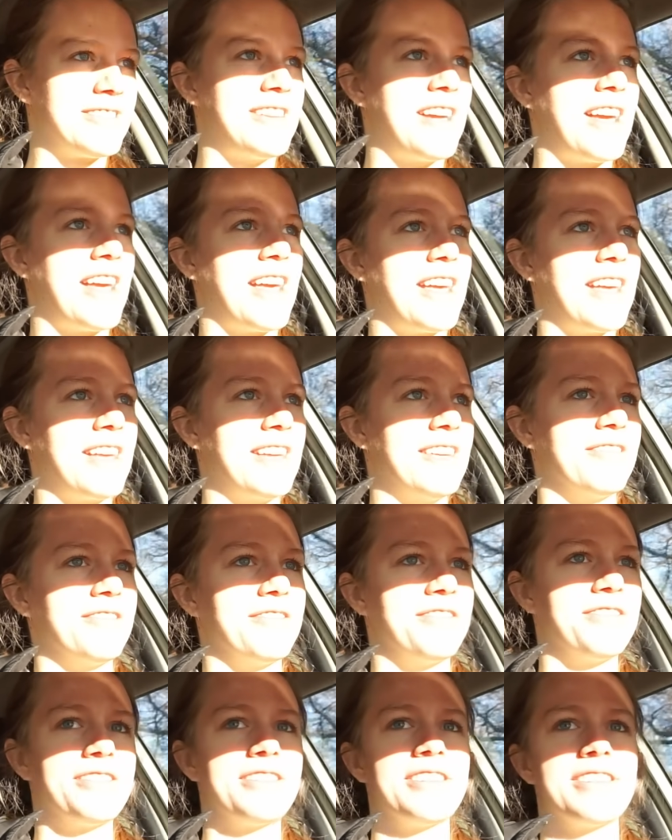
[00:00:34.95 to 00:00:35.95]
day
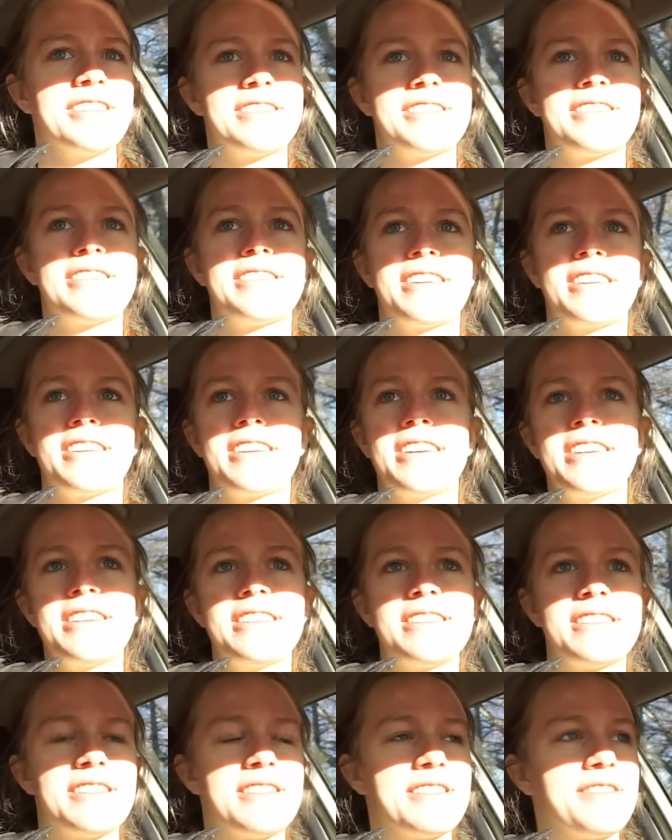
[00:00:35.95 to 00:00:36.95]
of this
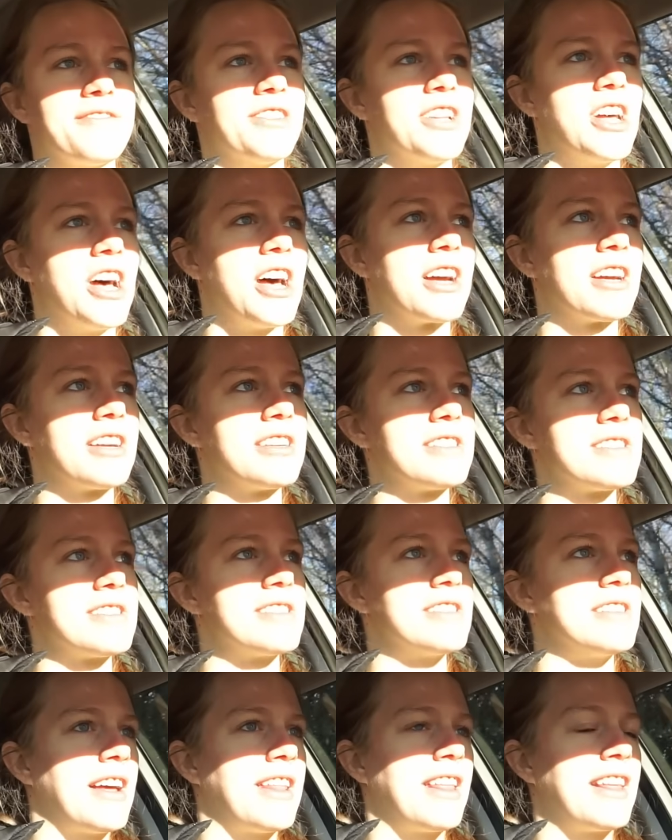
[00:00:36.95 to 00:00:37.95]
series, this vlogs.
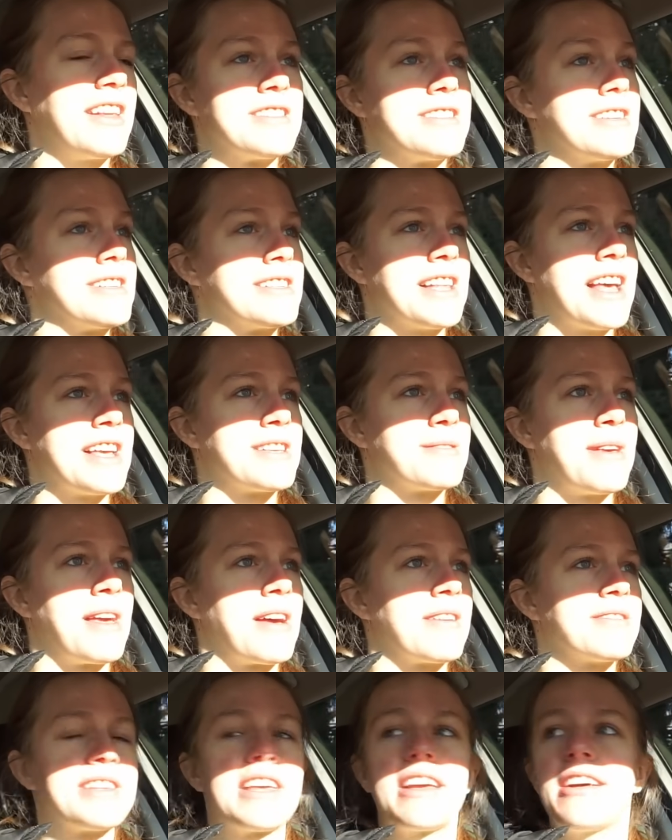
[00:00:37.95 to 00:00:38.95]
I think just last
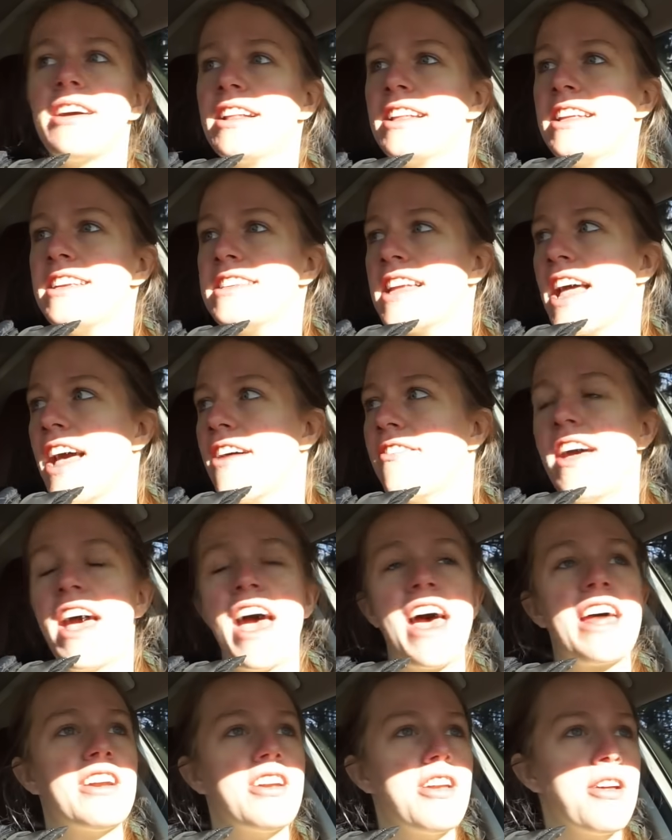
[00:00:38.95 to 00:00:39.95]
week I was like, at least I haven't
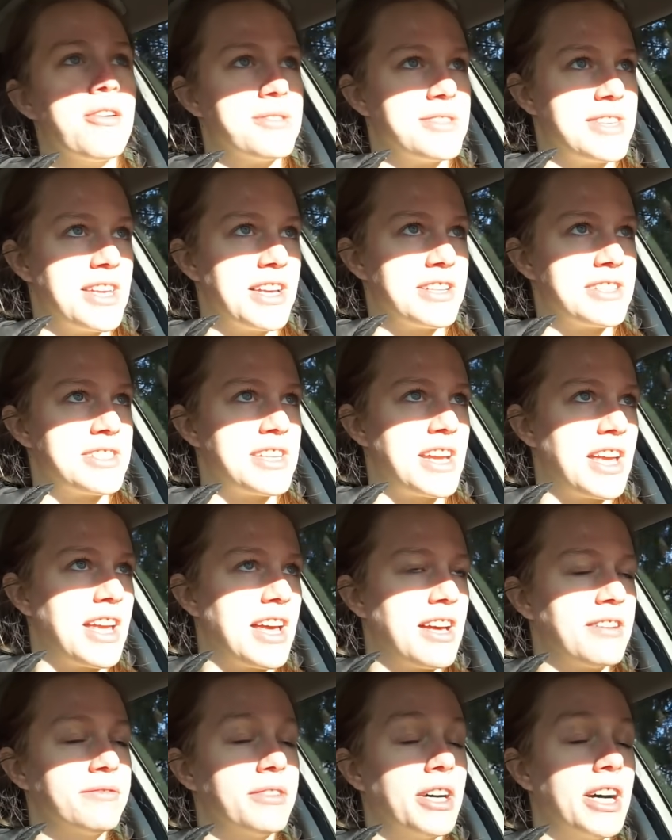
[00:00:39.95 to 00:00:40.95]
had a no sales day
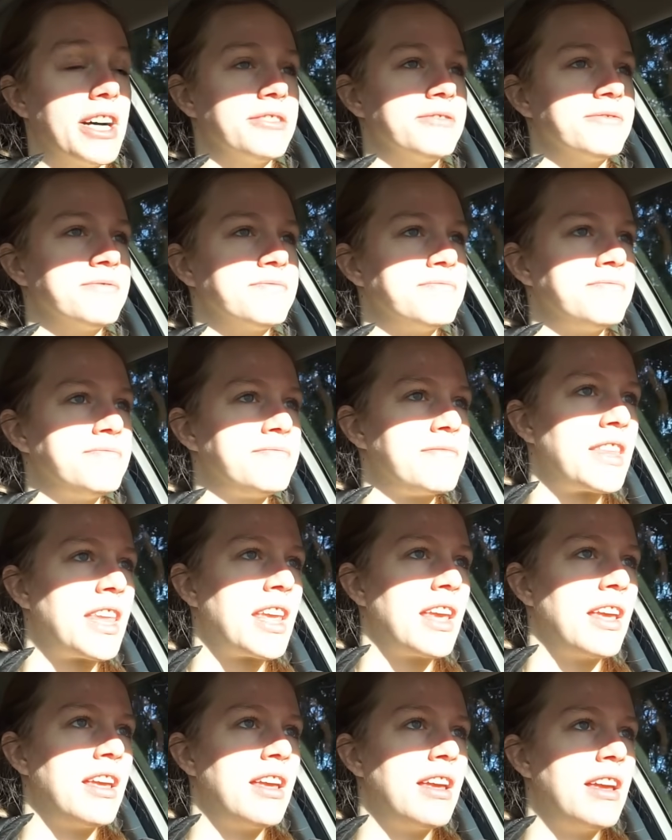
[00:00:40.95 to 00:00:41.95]
yet. Well,
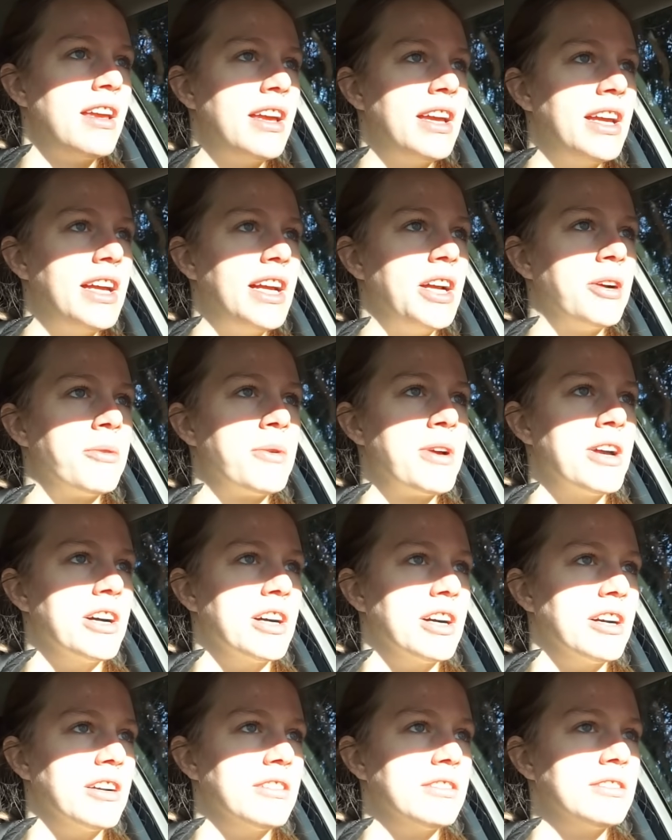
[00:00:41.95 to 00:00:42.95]
here we
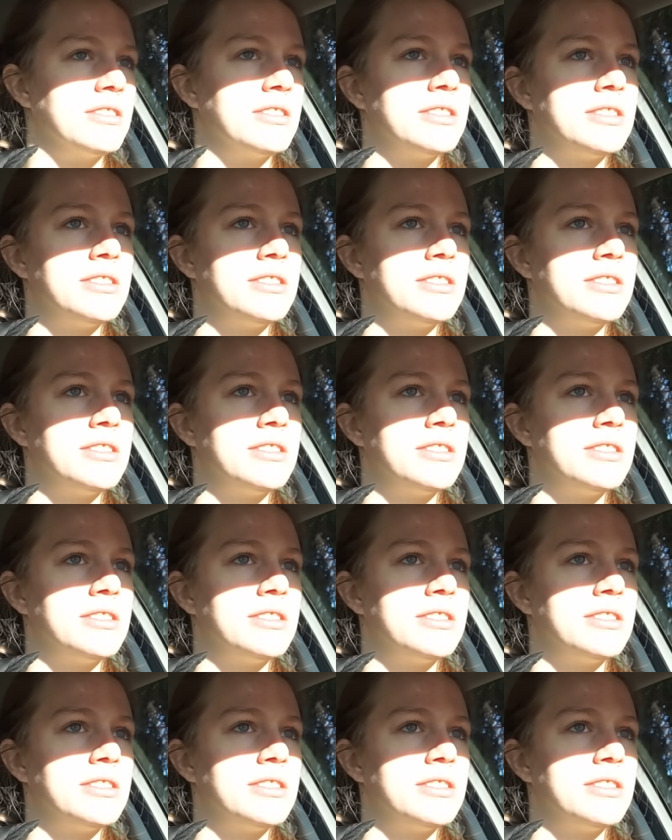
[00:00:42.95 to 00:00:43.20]
are.